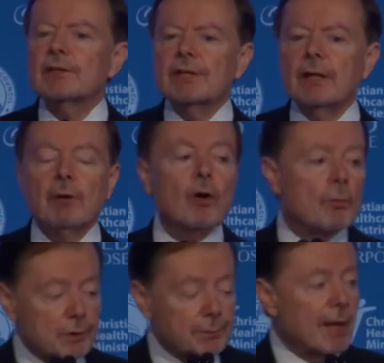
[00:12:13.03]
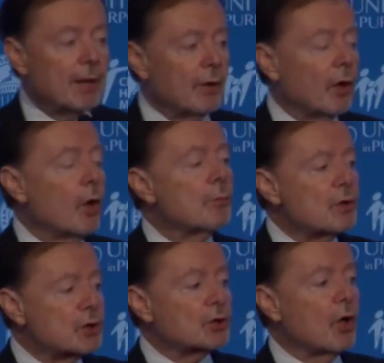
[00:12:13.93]
And almost, by the way,
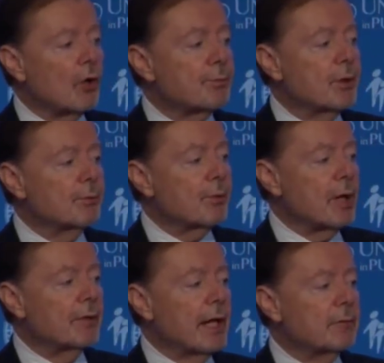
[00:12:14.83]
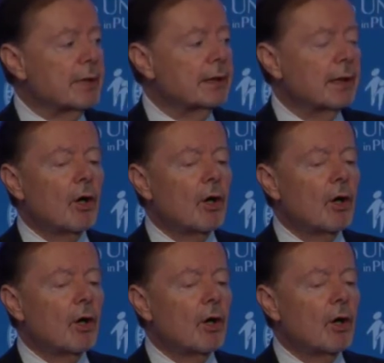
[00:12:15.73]
almost all the people I'm naming